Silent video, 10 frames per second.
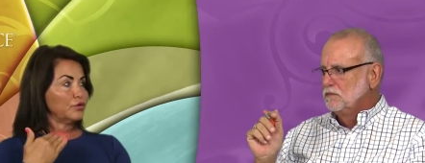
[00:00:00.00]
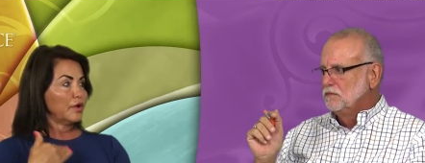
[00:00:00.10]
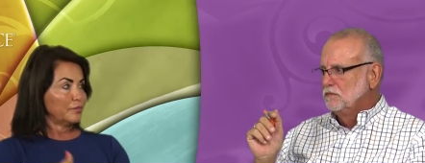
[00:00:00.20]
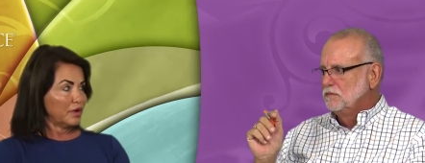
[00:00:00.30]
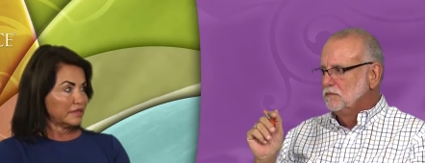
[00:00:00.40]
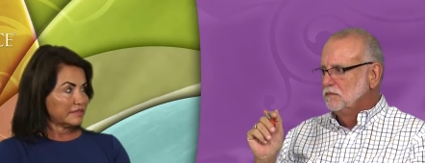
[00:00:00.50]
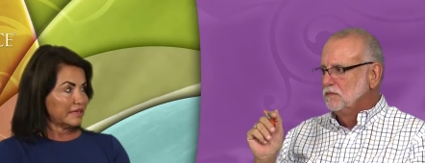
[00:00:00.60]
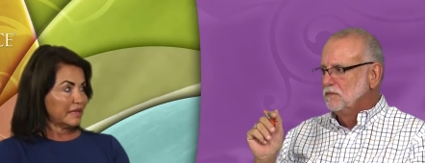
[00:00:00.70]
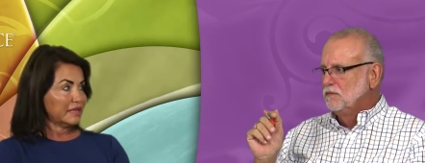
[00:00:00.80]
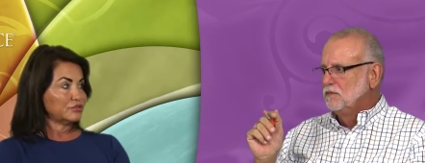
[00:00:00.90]
Speaker 1: you have prostate
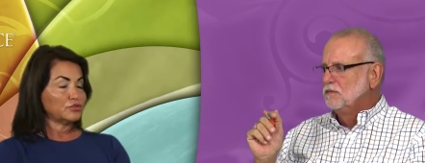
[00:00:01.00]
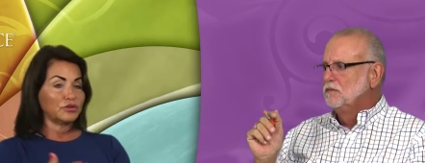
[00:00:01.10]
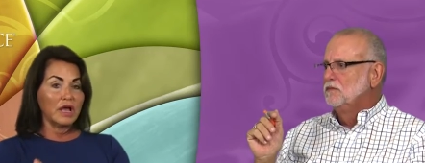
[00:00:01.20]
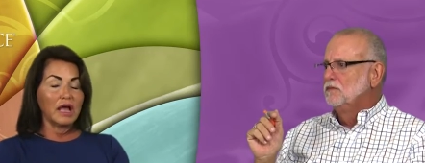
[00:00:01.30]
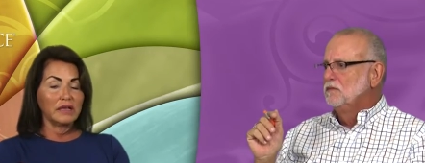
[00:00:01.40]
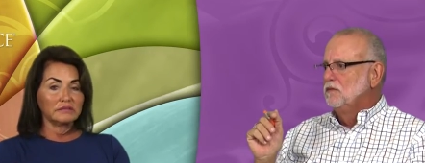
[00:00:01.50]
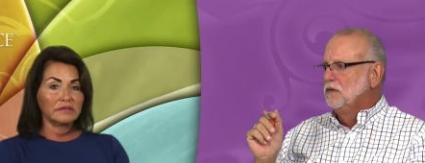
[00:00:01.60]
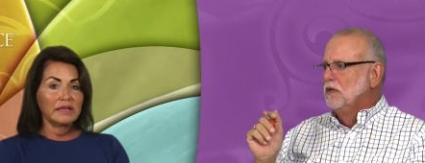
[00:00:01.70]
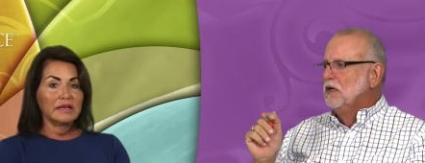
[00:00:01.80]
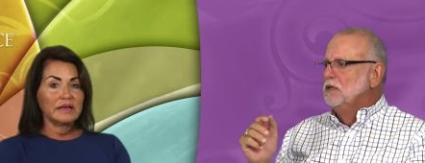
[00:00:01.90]
cancer or not.
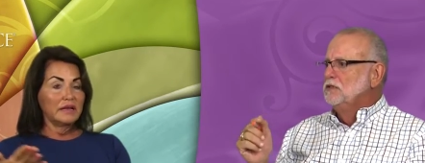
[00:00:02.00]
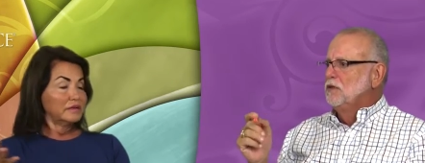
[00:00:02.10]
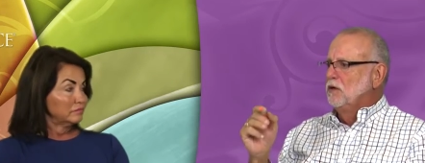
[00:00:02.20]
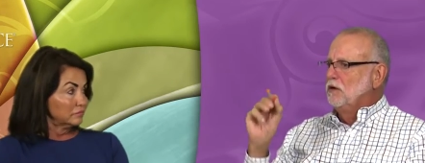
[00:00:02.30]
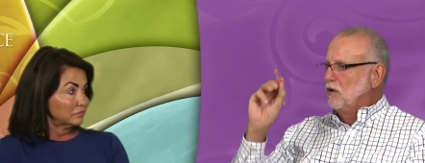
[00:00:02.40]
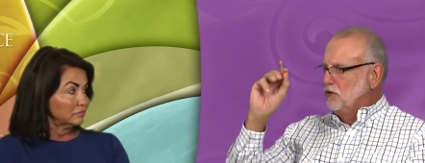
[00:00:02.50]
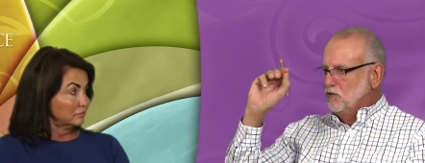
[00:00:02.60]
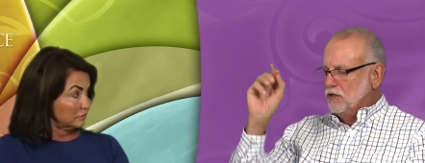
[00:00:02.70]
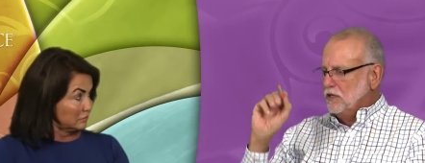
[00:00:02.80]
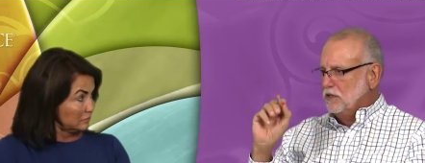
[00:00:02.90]
Speaker 2: So, uh, on your
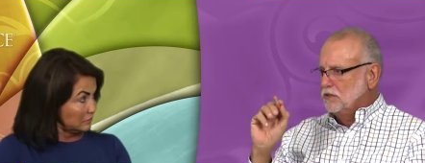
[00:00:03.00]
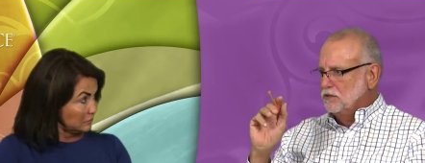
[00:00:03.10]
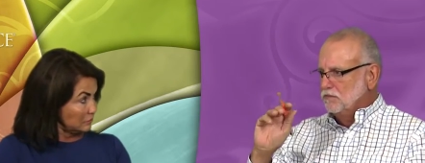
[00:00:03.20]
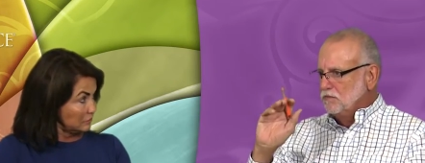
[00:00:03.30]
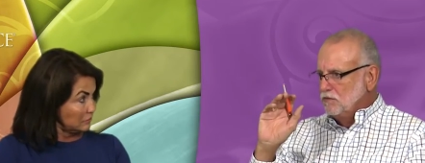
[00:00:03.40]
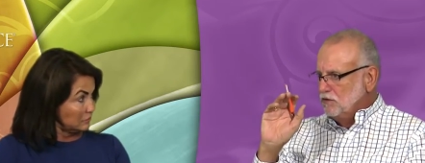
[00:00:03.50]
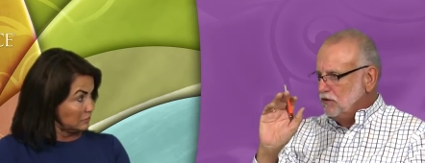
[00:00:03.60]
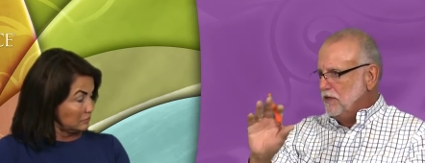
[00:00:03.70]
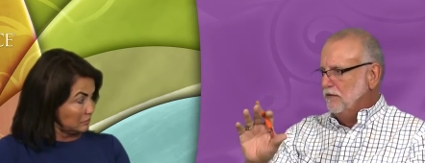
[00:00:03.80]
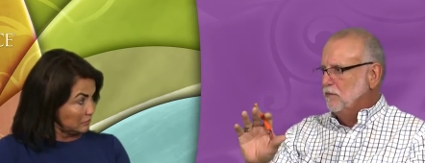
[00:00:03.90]
checklist, do you
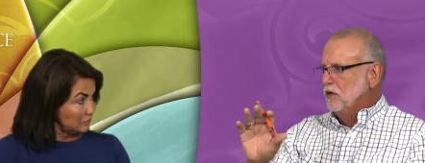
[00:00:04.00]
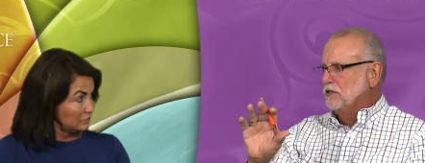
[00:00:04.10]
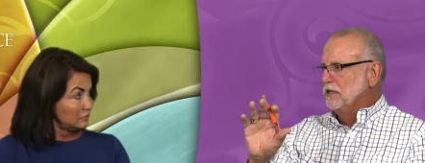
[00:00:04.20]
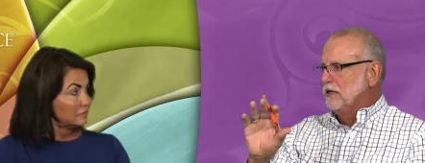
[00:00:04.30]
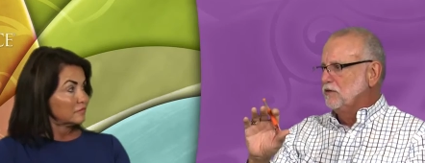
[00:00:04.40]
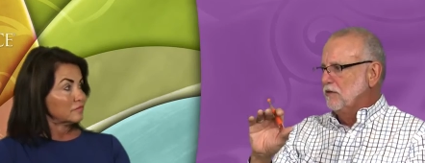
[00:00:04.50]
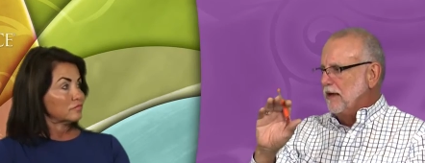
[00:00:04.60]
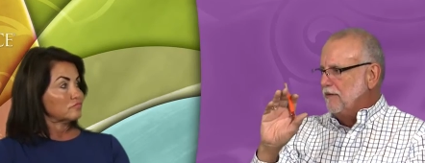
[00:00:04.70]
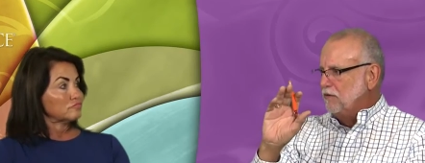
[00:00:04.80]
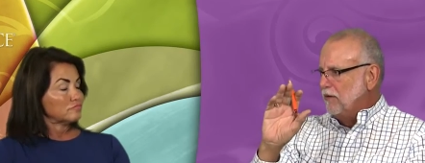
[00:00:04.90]
have prostate cancer?
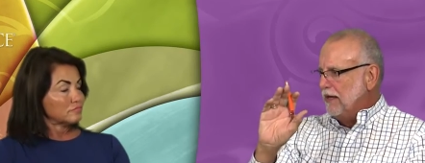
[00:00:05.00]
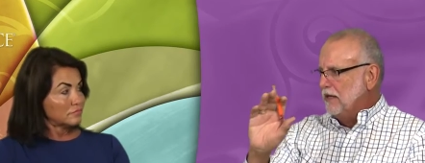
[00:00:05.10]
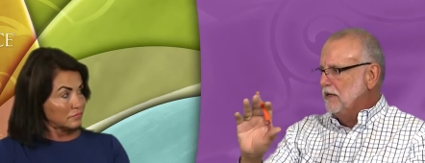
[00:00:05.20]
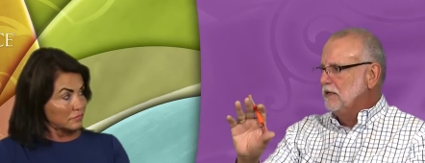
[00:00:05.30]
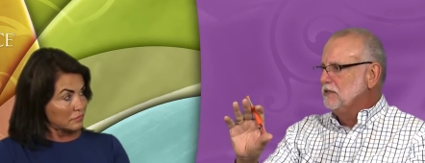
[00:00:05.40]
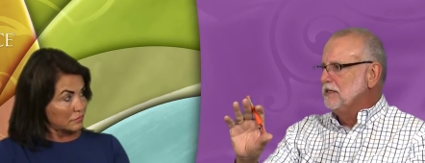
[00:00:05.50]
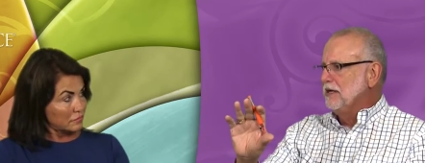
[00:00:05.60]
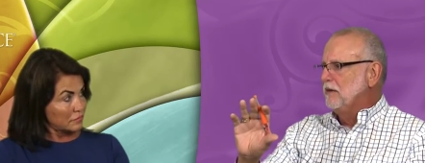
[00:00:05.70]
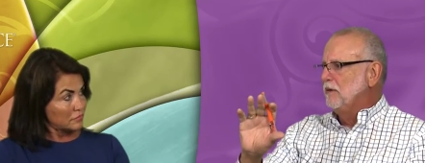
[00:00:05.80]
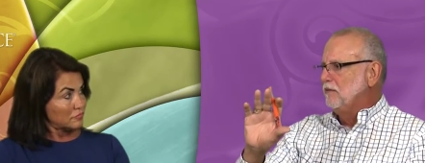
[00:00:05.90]
Have you had an
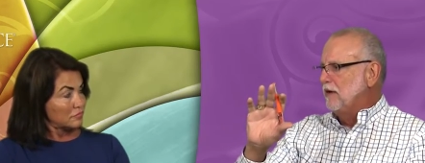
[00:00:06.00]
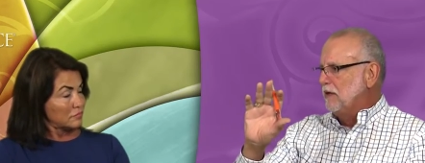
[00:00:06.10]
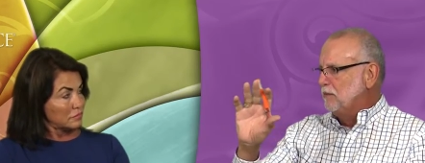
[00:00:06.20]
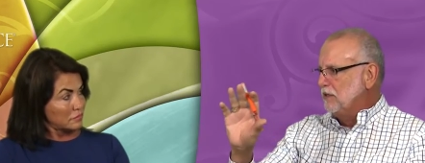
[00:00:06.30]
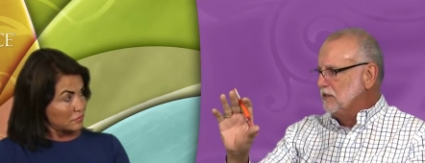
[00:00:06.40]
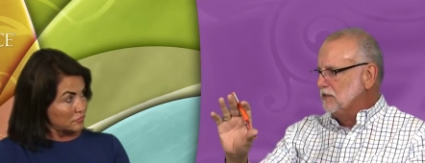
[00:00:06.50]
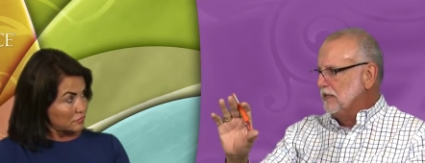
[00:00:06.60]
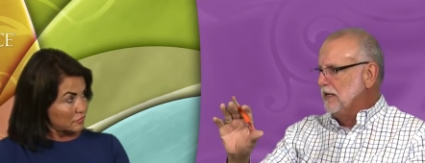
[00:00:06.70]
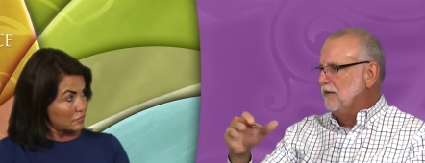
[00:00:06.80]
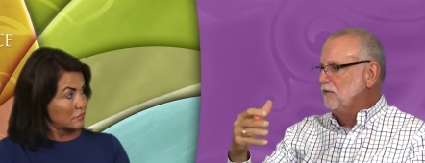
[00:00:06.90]
exam? Have you had a PSA?
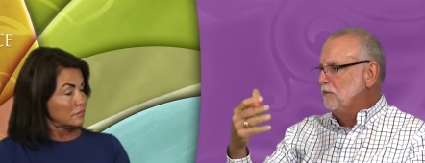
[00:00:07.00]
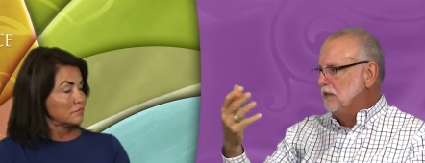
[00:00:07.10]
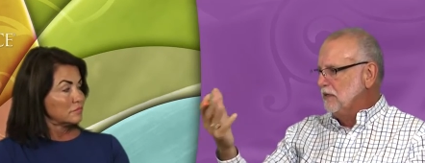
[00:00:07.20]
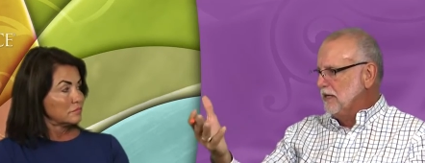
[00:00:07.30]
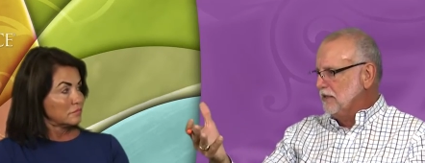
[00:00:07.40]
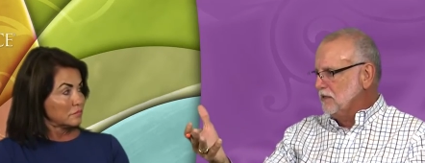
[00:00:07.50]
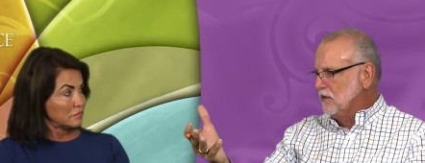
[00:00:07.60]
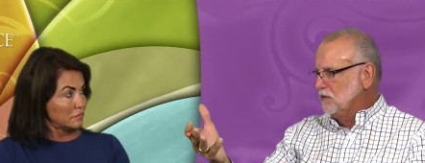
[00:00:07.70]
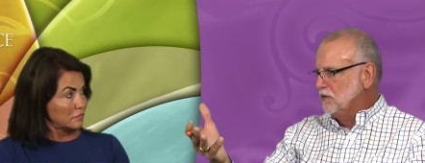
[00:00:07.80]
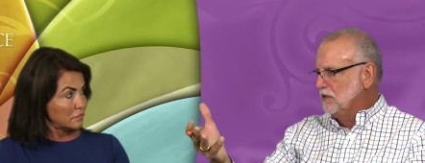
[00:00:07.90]
Have you been
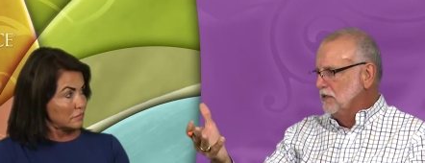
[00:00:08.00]
diagnosed?